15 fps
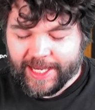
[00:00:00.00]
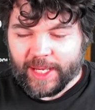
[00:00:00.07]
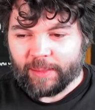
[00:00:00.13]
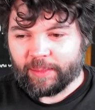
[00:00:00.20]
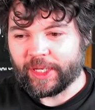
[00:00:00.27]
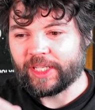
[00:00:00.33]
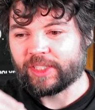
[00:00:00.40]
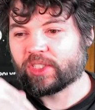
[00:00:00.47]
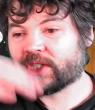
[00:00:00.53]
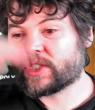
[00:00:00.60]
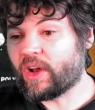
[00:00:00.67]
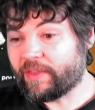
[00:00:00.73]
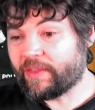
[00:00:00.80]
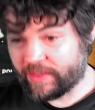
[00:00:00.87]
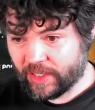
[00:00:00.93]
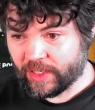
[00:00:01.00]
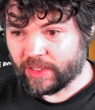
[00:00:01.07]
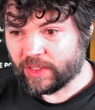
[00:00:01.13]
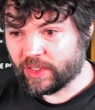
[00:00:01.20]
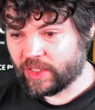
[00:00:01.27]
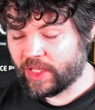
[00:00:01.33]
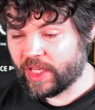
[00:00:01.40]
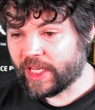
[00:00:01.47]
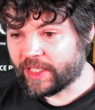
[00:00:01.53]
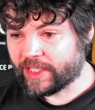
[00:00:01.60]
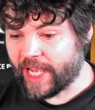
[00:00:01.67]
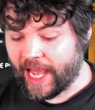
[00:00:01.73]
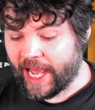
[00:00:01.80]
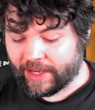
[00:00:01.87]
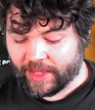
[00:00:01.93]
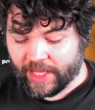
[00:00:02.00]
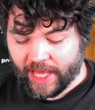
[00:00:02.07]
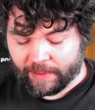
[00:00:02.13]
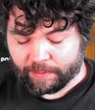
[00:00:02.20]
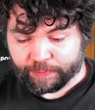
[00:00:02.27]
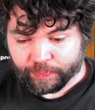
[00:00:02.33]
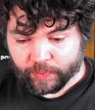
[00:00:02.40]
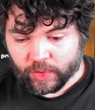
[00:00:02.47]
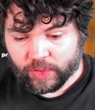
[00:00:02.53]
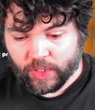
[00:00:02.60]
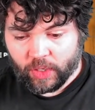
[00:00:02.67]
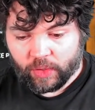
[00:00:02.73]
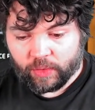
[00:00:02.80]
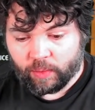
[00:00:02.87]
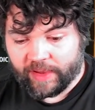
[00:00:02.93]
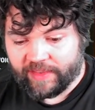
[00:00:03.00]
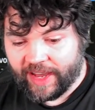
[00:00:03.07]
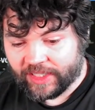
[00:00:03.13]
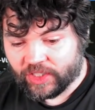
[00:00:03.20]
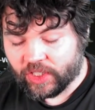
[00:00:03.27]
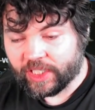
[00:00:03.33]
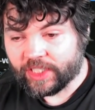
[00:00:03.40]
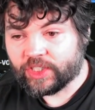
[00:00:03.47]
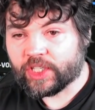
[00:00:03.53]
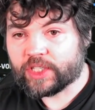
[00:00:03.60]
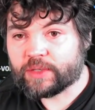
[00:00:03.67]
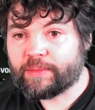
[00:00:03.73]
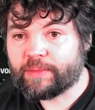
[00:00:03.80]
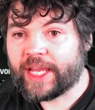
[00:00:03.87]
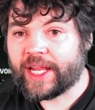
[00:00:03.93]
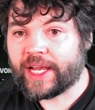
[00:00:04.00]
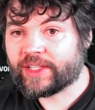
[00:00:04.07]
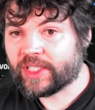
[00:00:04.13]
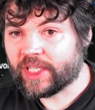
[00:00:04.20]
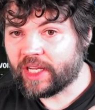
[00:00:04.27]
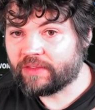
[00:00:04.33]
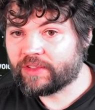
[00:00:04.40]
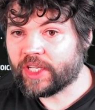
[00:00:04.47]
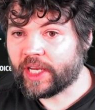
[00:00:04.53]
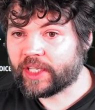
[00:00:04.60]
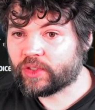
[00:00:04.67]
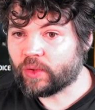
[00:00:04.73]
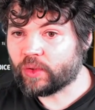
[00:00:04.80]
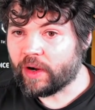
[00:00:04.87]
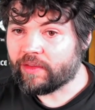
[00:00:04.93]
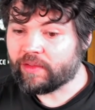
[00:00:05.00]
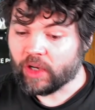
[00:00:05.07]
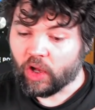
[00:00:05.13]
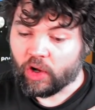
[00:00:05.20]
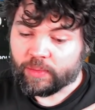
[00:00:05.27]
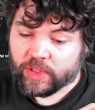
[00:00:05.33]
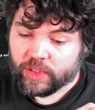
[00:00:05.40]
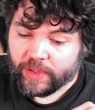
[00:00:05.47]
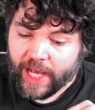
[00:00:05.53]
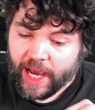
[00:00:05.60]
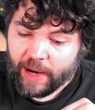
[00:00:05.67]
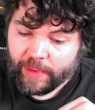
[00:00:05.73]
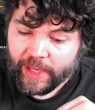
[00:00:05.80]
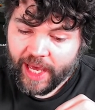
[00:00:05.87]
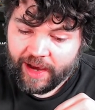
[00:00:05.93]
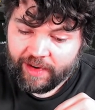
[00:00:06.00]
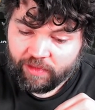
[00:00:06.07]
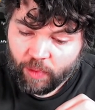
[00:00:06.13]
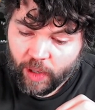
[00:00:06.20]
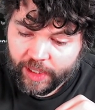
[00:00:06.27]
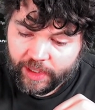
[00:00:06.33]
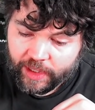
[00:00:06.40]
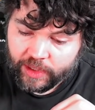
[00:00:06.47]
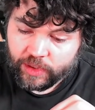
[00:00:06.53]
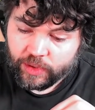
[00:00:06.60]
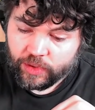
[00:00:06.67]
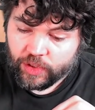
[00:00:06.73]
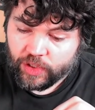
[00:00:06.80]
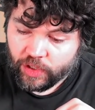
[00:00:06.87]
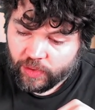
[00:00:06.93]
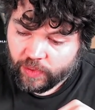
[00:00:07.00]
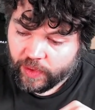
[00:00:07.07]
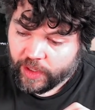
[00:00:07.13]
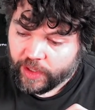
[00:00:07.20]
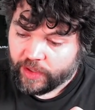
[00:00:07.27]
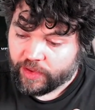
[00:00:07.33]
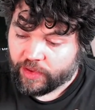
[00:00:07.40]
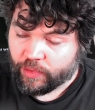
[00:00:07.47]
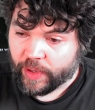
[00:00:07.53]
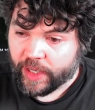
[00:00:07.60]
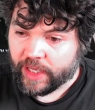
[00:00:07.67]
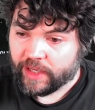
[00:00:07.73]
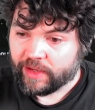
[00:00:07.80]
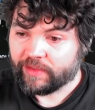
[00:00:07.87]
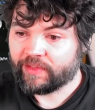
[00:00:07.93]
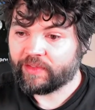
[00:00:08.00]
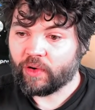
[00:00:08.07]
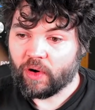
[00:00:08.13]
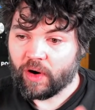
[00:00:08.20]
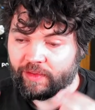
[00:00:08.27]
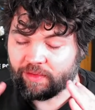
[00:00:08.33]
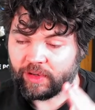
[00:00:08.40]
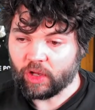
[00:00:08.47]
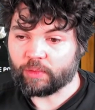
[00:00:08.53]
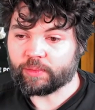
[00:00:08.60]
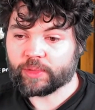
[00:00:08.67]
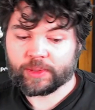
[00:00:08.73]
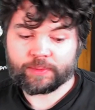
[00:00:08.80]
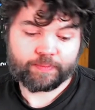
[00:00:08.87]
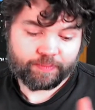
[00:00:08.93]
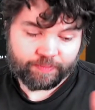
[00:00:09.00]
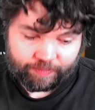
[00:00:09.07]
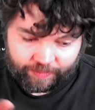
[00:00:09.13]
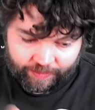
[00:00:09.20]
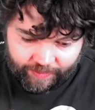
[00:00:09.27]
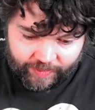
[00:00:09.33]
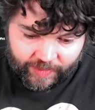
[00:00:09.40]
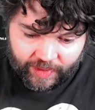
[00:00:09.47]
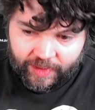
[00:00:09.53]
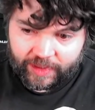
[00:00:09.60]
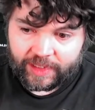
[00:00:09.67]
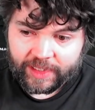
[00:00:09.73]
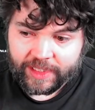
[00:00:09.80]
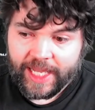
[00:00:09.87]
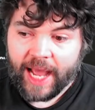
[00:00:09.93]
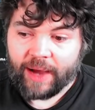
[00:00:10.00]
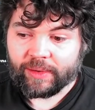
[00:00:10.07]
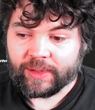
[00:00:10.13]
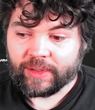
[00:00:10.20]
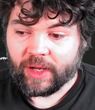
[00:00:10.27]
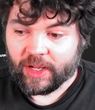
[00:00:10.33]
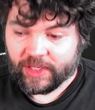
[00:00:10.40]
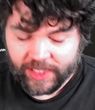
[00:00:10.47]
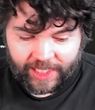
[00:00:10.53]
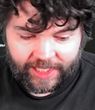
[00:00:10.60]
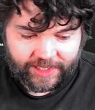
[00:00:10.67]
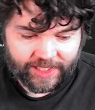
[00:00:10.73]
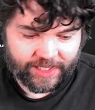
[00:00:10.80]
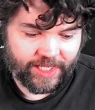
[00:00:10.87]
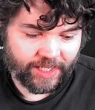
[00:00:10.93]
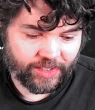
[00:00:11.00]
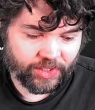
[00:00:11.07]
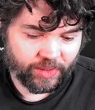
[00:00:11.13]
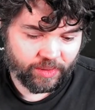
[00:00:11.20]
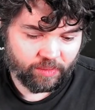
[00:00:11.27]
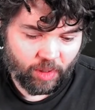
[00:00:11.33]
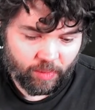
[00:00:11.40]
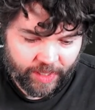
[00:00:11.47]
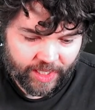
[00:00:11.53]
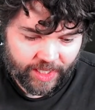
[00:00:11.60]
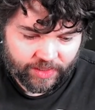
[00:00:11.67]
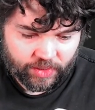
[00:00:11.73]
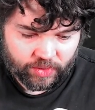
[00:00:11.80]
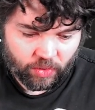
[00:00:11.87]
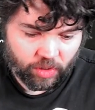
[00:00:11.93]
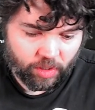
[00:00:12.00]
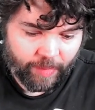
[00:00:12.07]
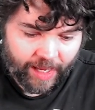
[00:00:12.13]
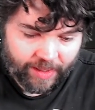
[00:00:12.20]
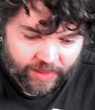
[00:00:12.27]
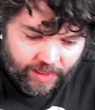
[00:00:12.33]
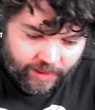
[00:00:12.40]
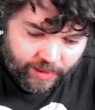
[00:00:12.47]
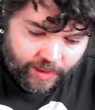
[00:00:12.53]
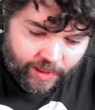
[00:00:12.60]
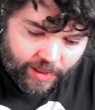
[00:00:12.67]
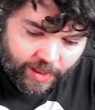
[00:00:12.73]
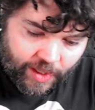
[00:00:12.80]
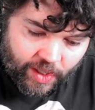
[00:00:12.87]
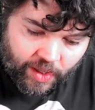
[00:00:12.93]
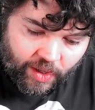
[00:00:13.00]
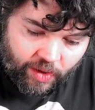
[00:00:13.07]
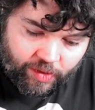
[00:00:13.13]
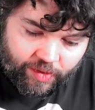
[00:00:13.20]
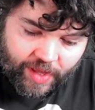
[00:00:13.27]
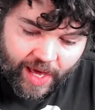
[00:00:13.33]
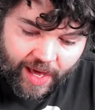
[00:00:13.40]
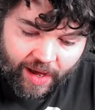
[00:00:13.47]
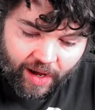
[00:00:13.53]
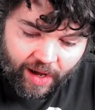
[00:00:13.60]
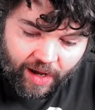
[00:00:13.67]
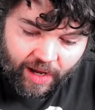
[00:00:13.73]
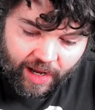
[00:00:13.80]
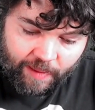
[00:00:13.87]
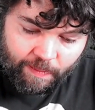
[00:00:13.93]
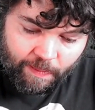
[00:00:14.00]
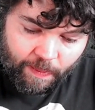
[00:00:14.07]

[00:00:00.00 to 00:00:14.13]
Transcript: but it softens the attack there. So we've actually just made ourselves an extra envelope. So now we have 1, 2, 3, 4 envelopes. Now, oscillator section, what we're here to talk about. There are